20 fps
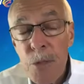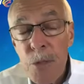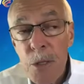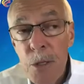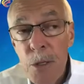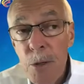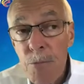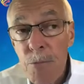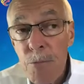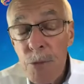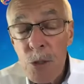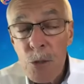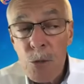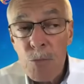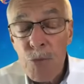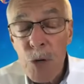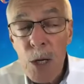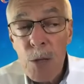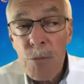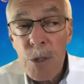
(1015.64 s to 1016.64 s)
in
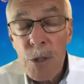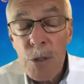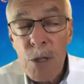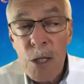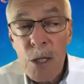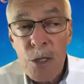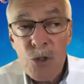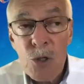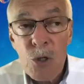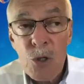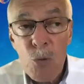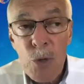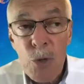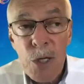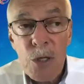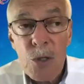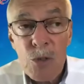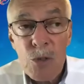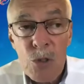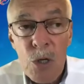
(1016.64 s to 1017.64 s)
probably less than a
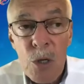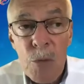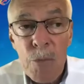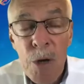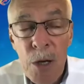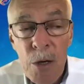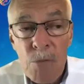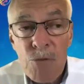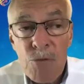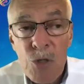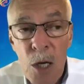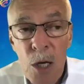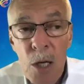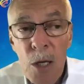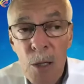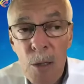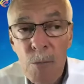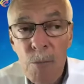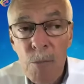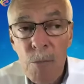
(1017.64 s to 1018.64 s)
week's amount of
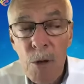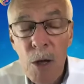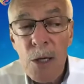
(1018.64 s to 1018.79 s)
time.